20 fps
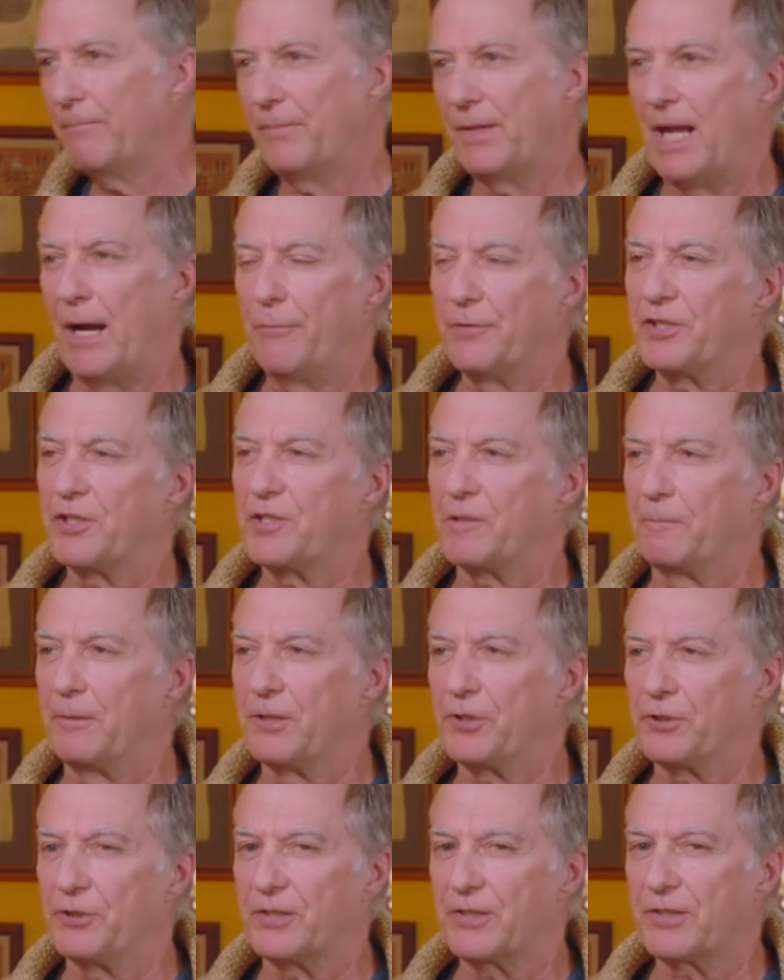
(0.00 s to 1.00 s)
I was
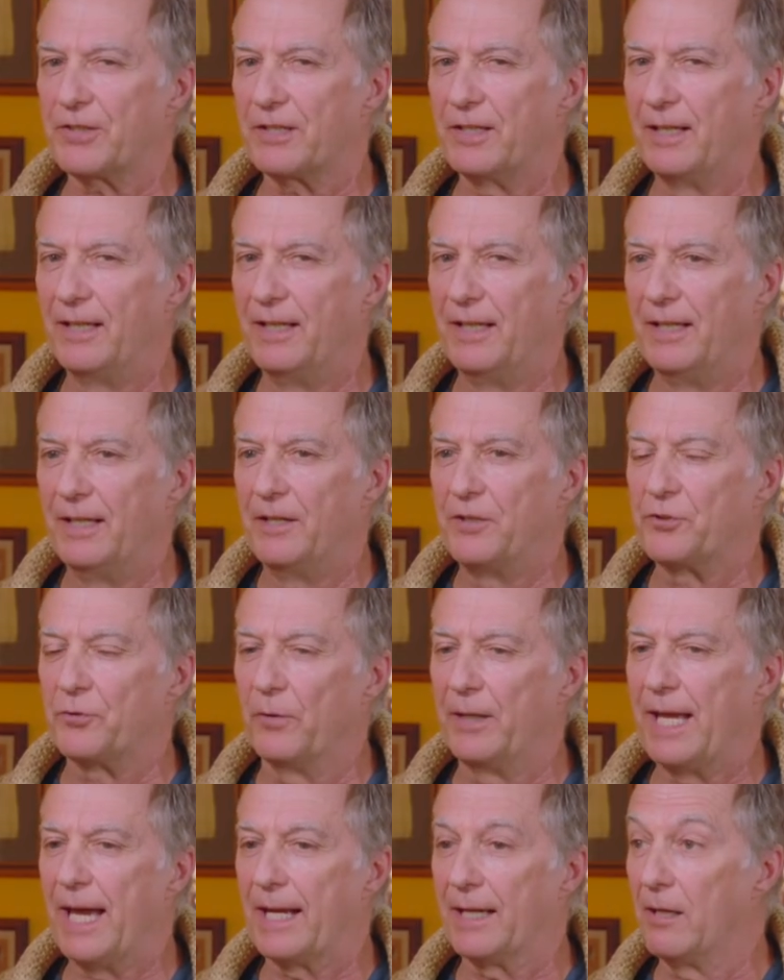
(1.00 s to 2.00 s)
suspicious.
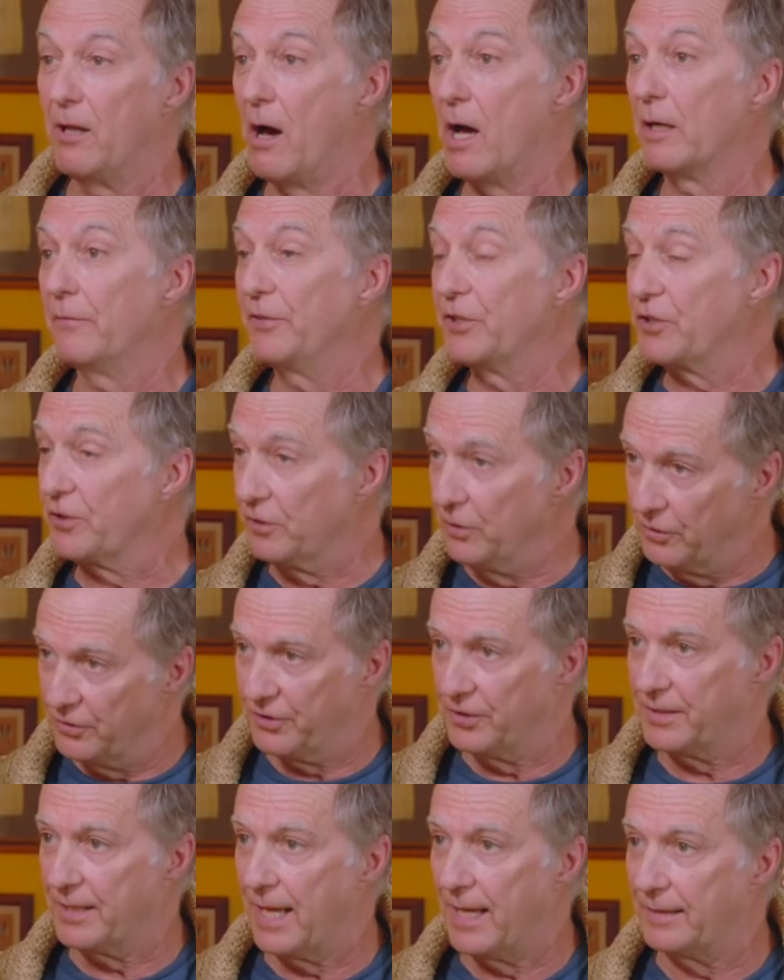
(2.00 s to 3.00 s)
Troy had a lot of
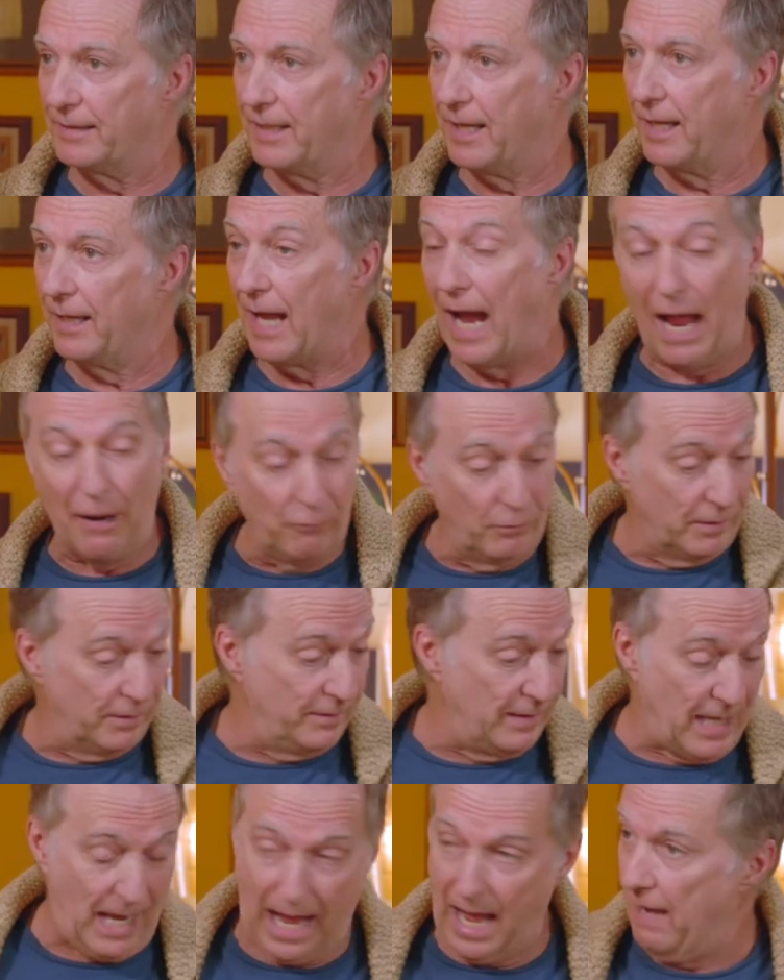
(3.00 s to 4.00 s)
excuses that day. I
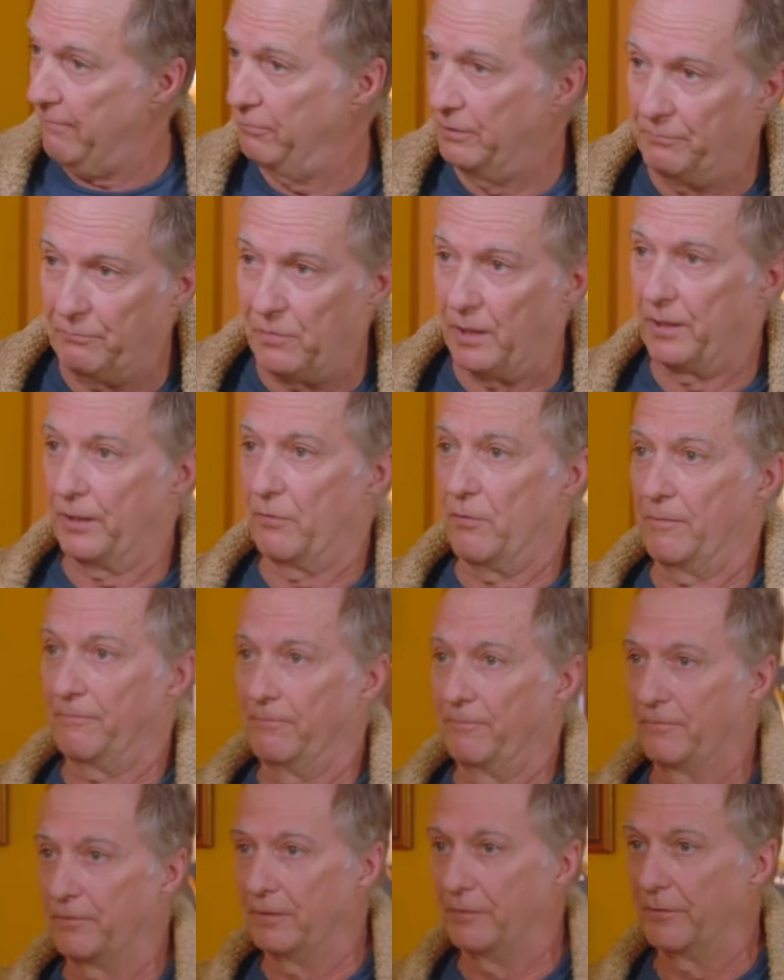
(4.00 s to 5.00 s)
would I wouldn't want to go up
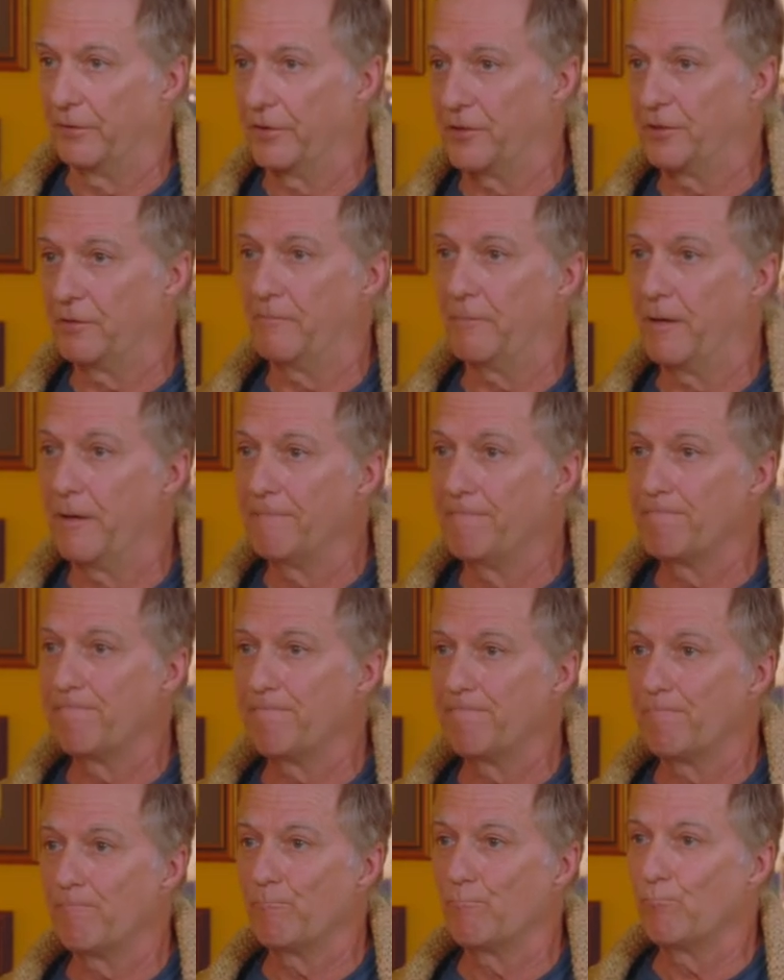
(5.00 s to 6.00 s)
in front of a grizzly bear,
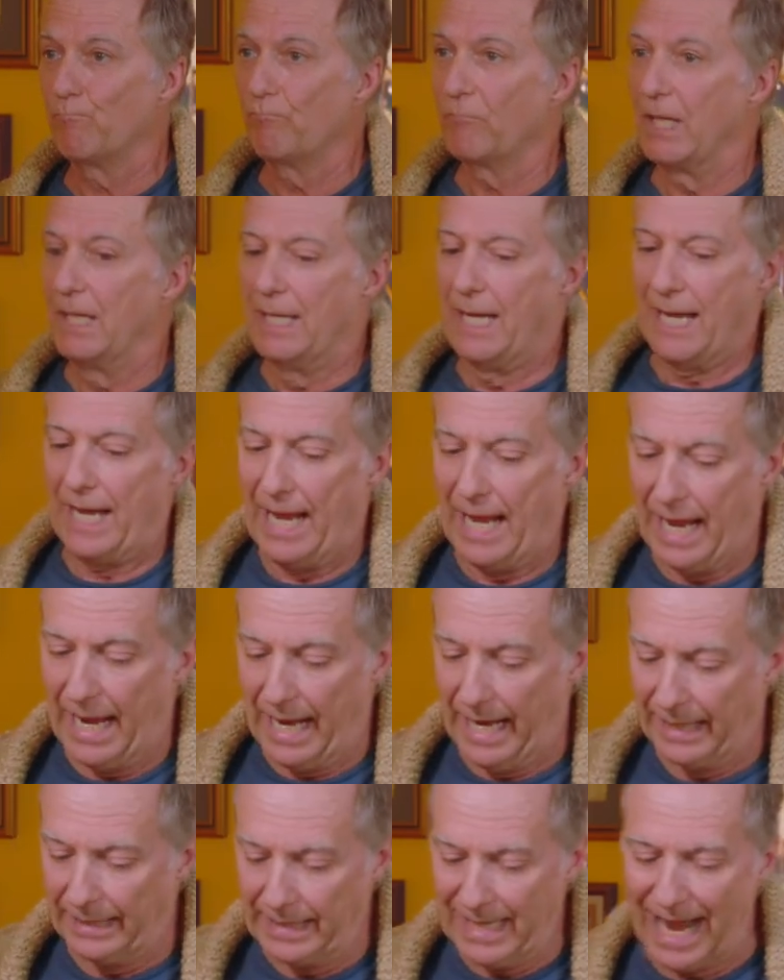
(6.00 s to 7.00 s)

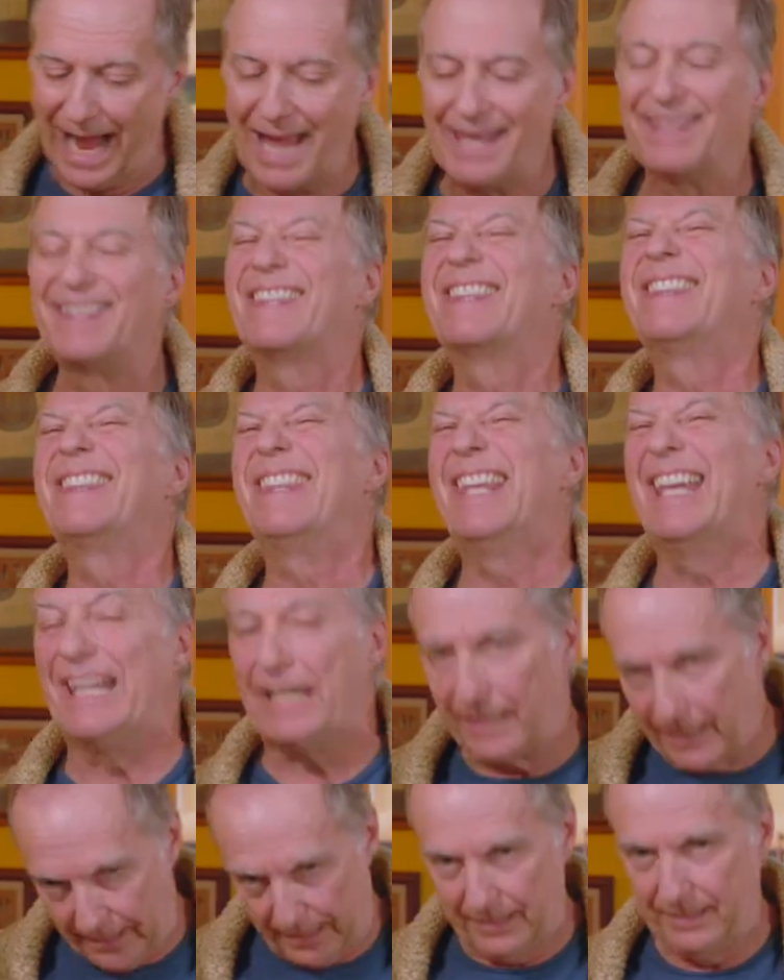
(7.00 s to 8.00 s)
and I
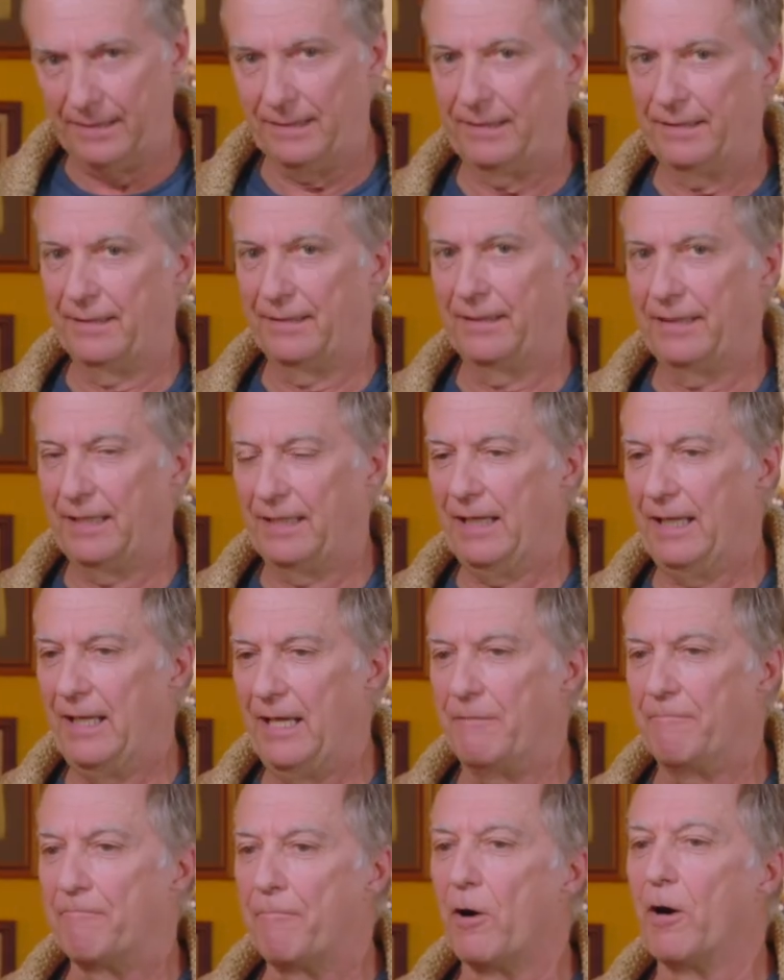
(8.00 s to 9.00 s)
think
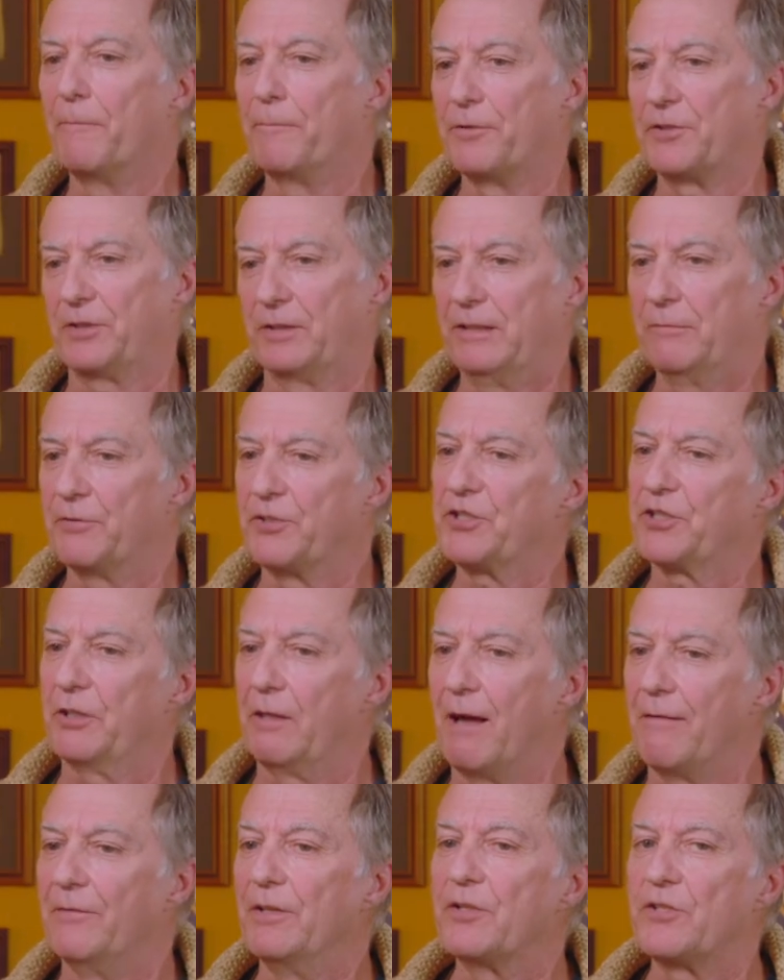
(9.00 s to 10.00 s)
he purposely was
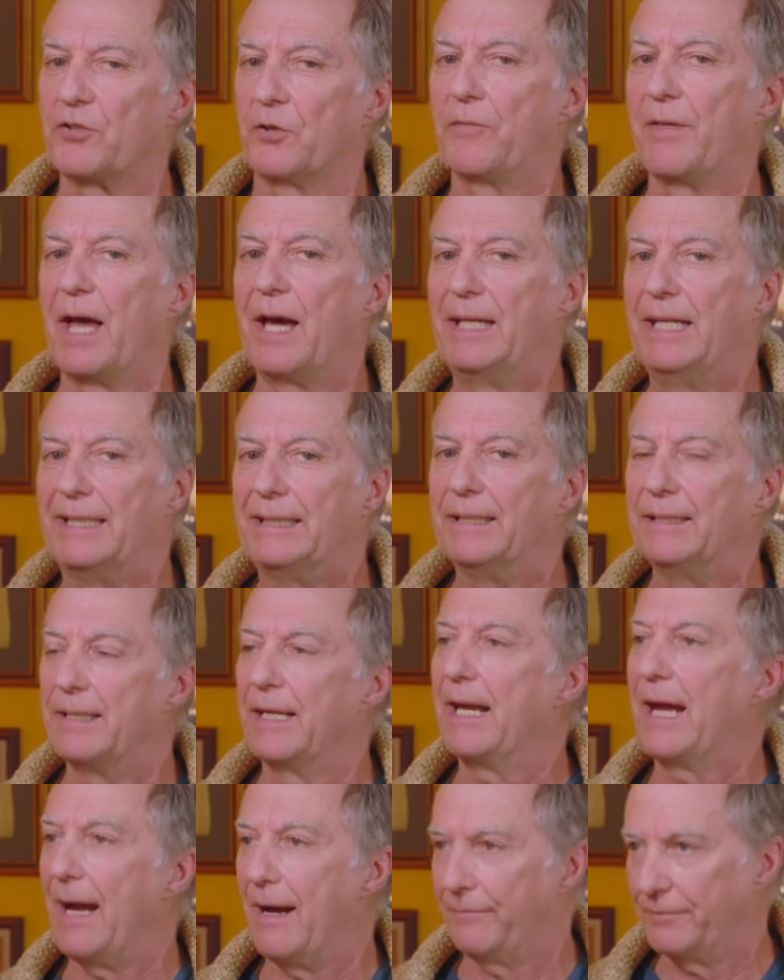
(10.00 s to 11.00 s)
sloven so that he didn't
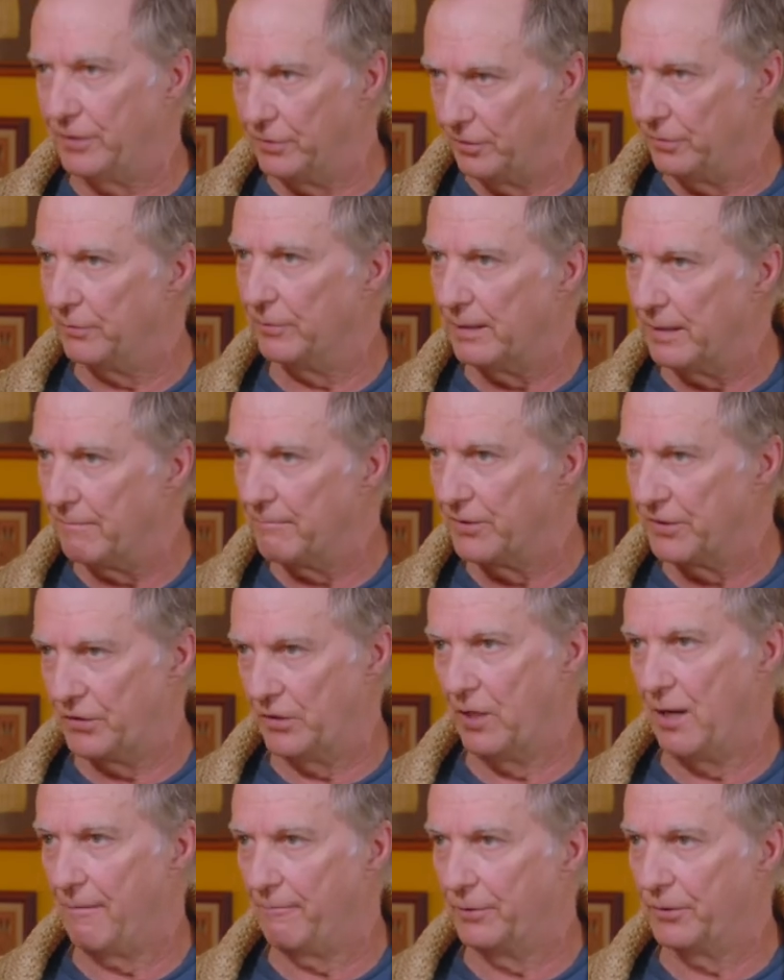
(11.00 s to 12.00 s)
have to do it. He missed
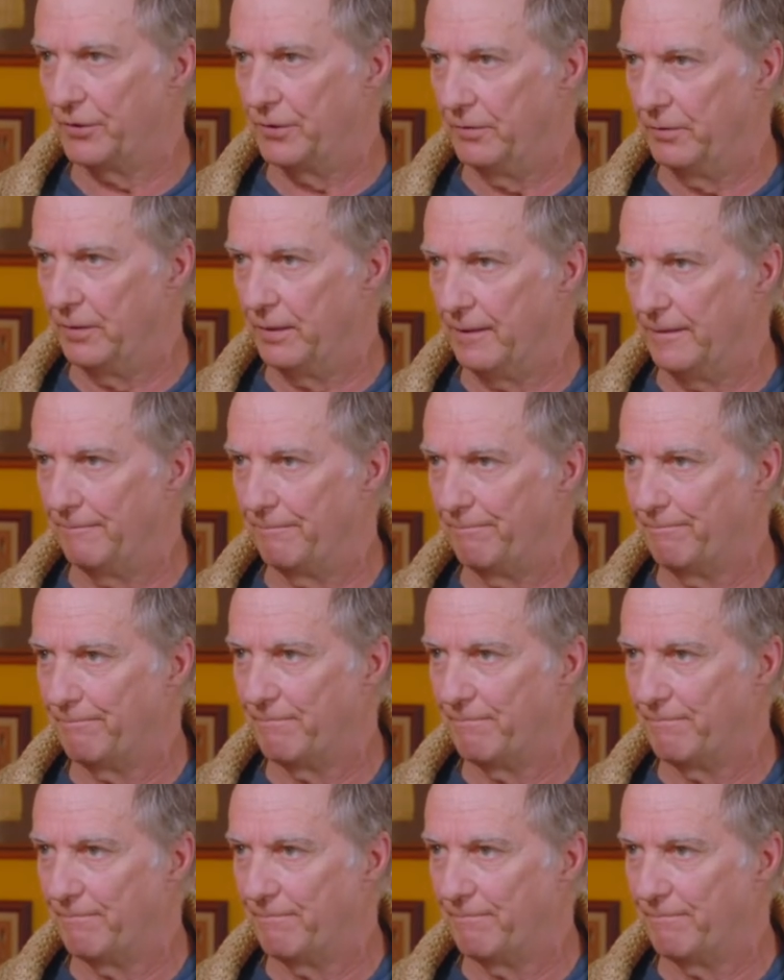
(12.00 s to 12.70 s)
the opportunity.